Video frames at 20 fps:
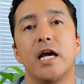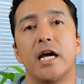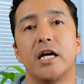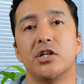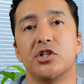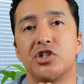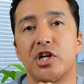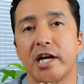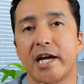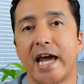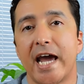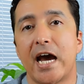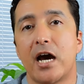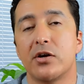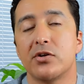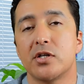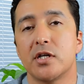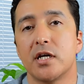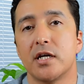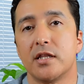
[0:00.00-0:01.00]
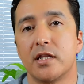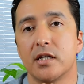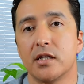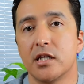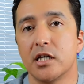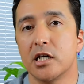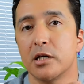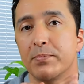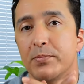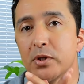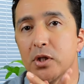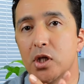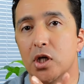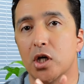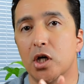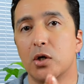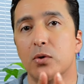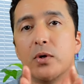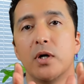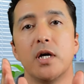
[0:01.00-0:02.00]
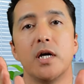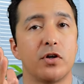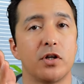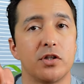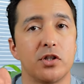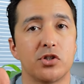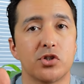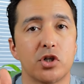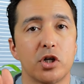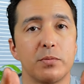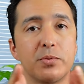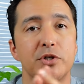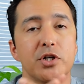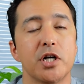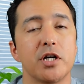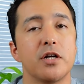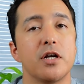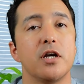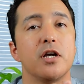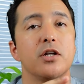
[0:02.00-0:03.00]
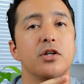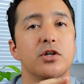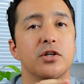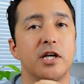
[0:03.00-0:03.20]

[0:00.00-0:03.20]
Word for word: And check out the link below for the description